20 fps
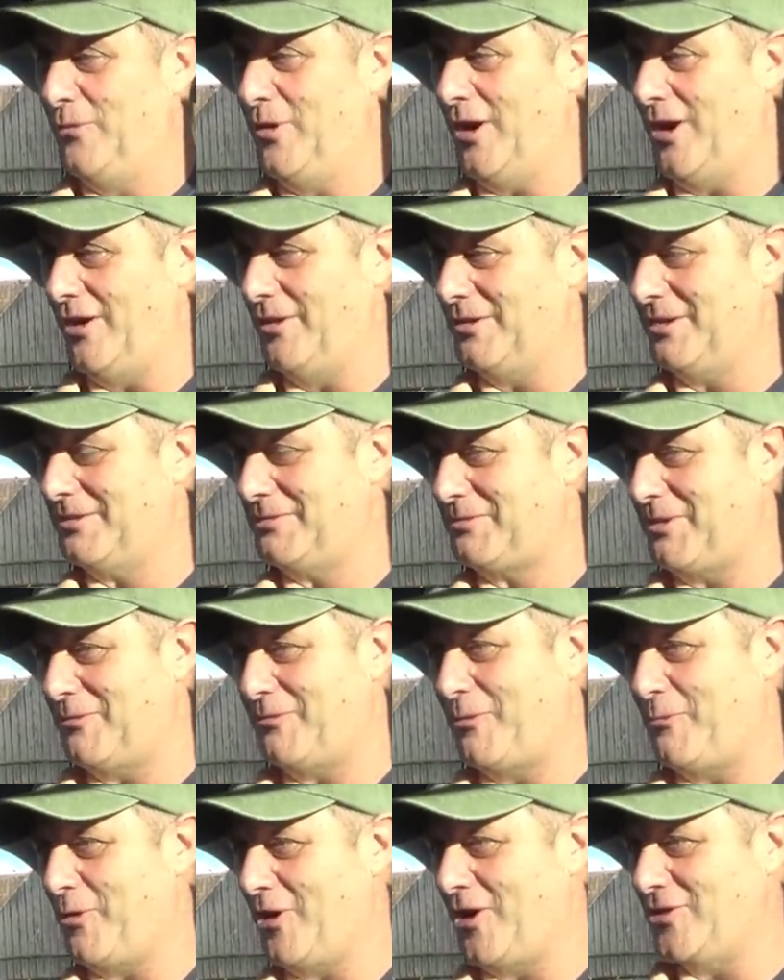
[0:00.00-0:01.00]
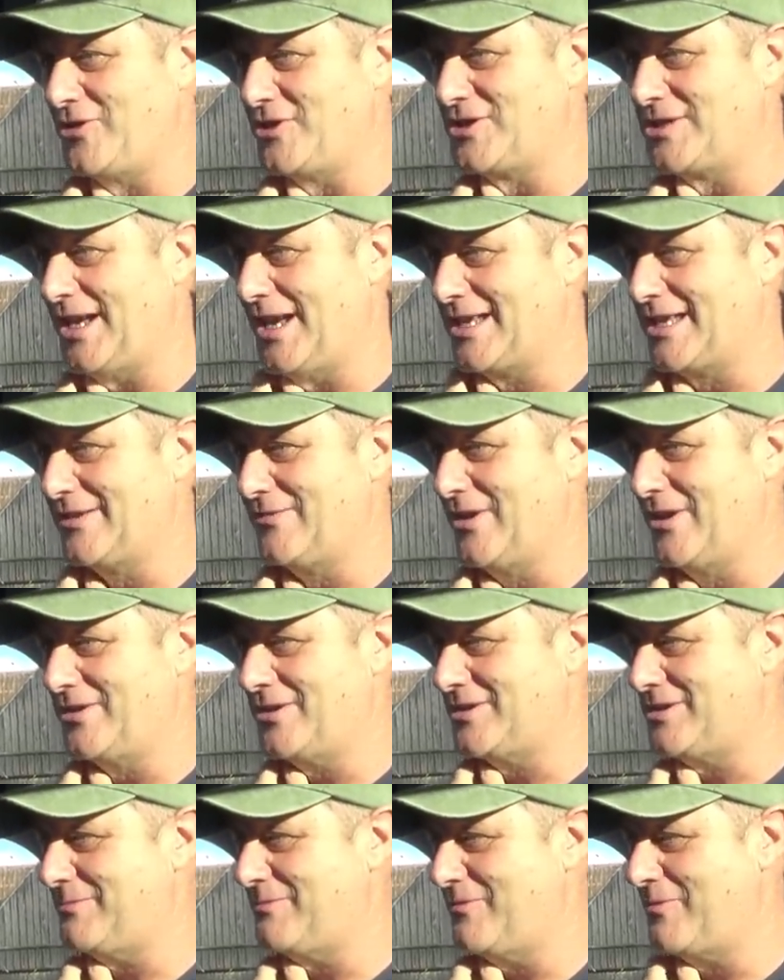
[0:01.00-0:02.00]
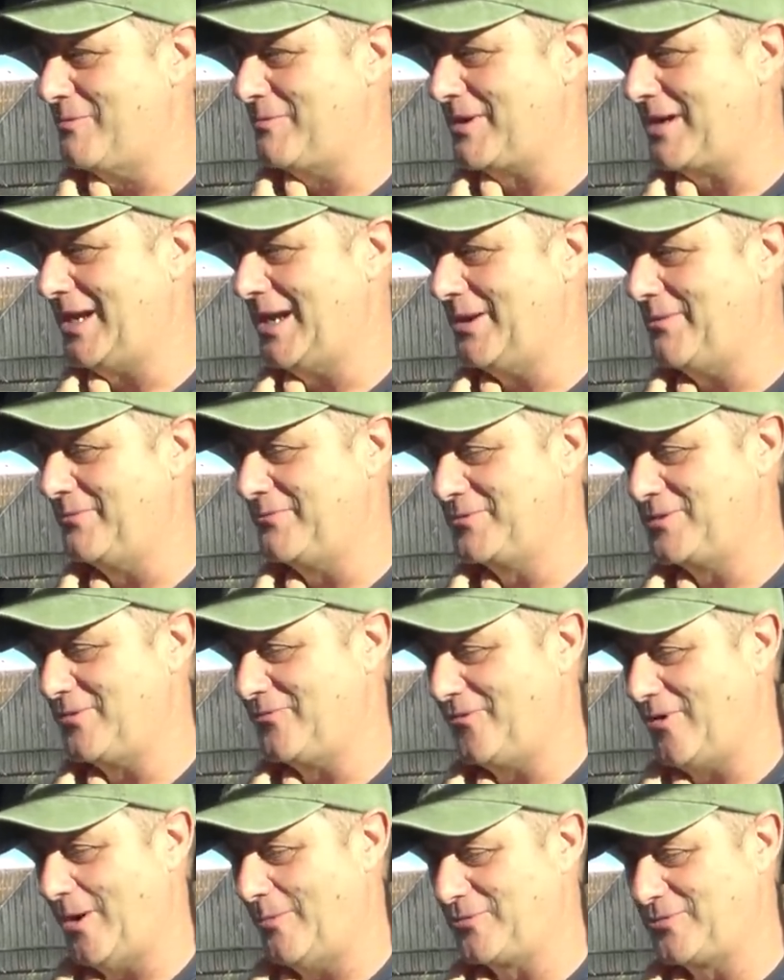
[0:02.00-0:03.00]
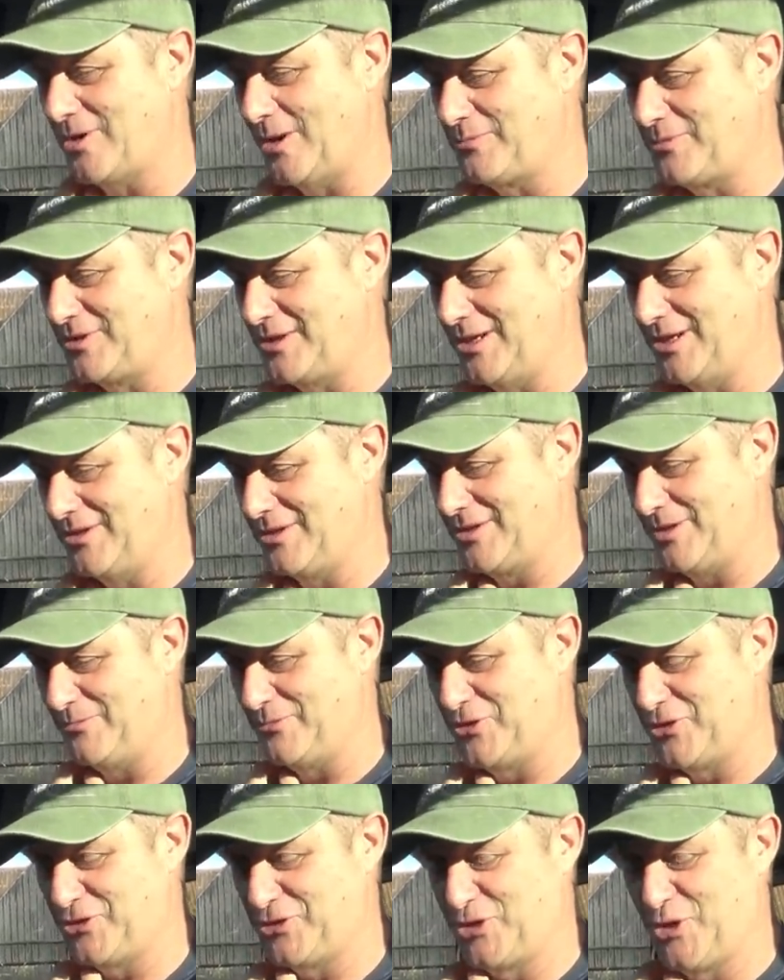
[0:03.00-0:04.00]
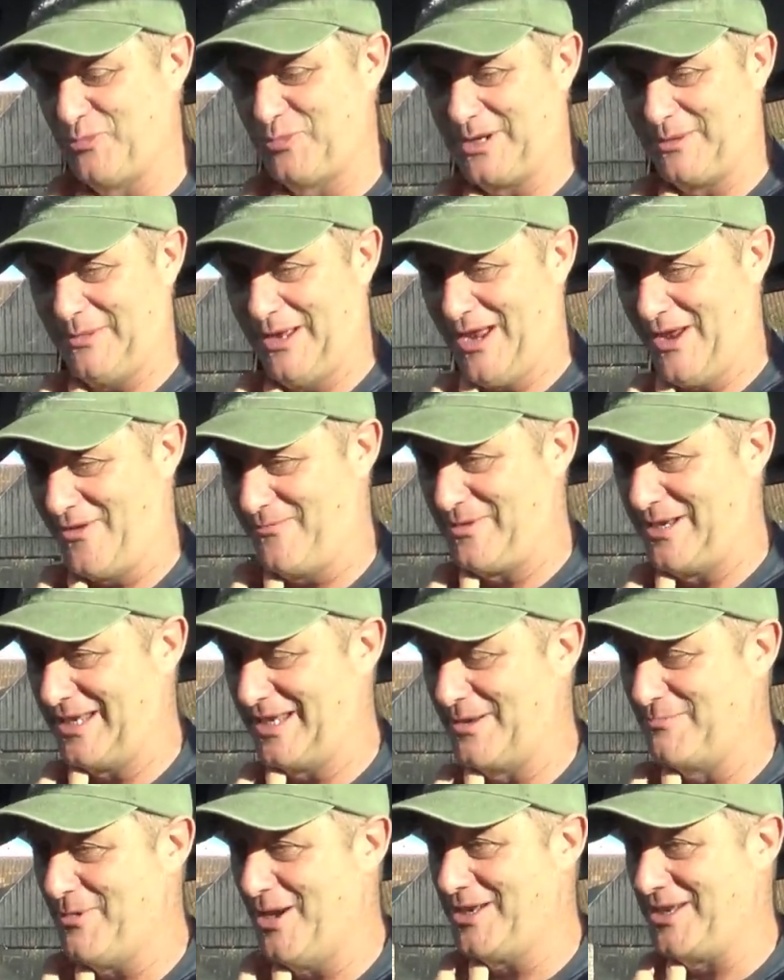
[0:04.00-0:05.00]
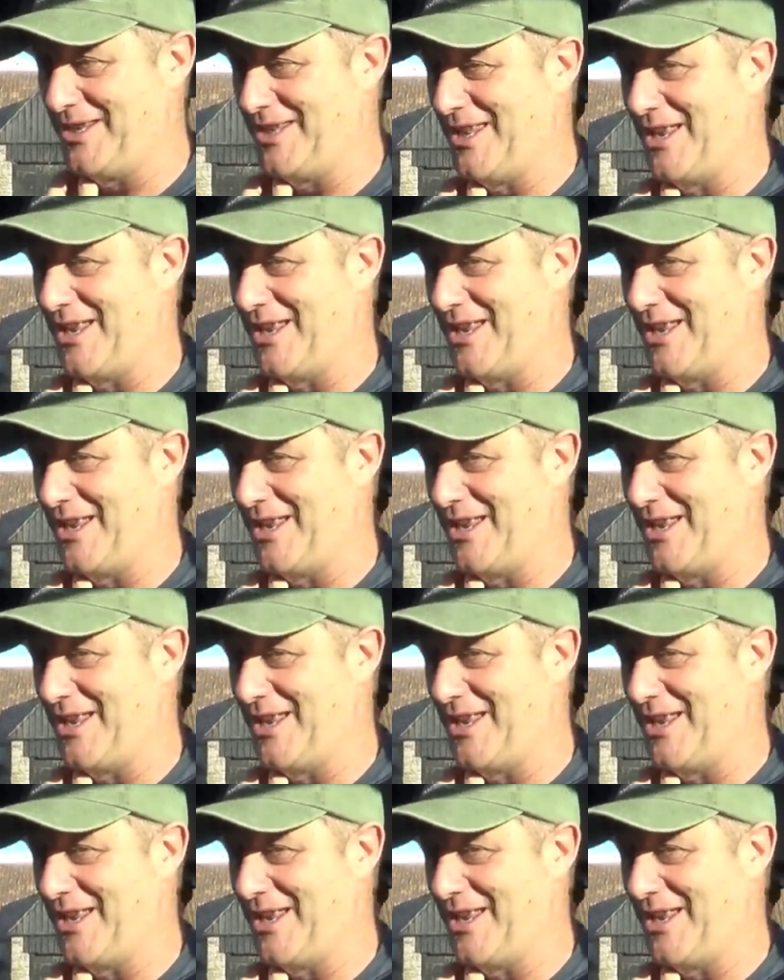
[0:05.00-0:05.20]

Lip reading: Well, from what I understand of it, some of them claim farm subsidies, some stupid amount of freaking money,